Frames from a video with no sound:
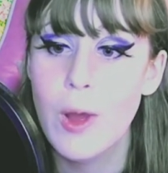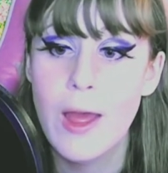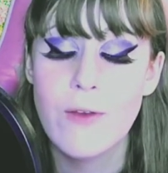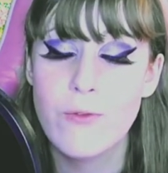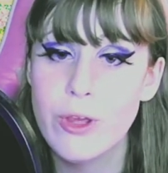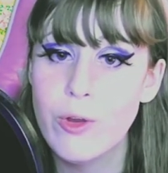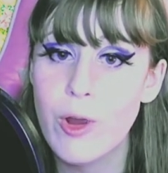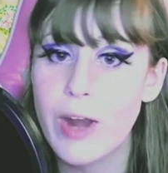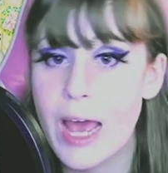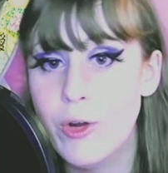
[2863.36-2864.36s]
figure
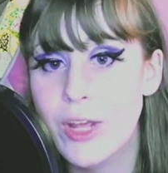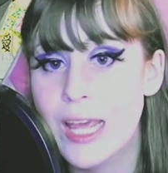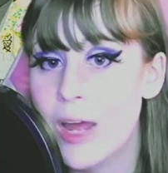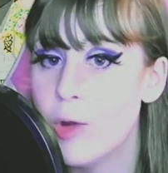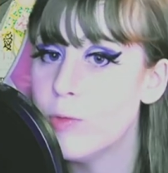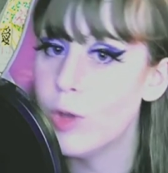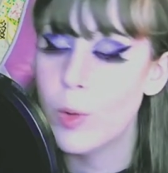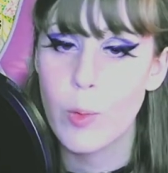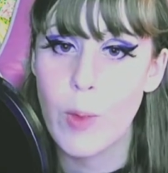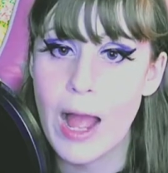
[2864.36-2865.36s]
out how to get out of
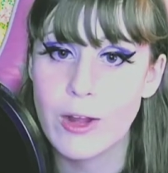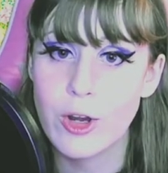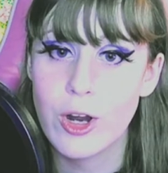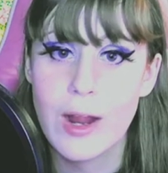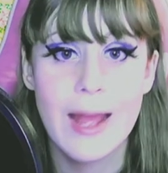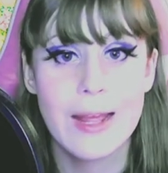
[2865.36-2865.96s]
Lower Wacker,